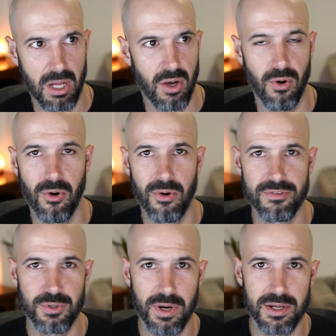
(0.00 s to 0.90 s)
Or if
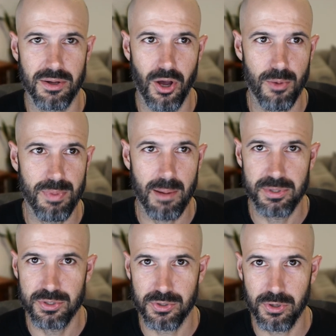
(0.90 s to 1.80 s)
you want to open up a
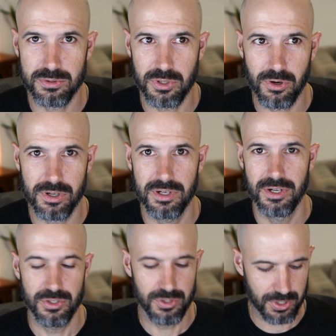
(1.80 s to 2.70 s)
new Google Doc,
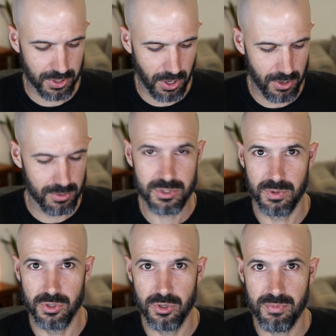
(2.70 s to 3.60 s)
you can go to a
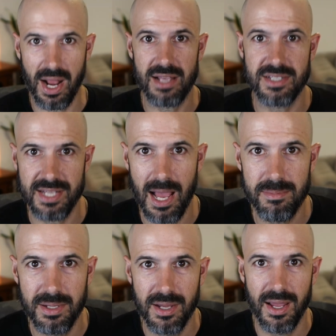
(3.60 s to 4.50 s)
new browser tab
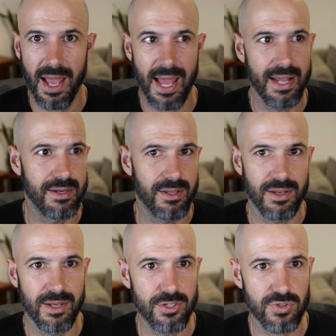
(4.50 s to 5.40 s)
and
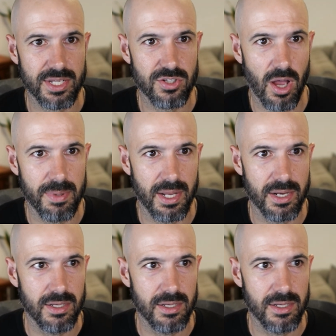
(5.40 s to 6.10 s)
literally type in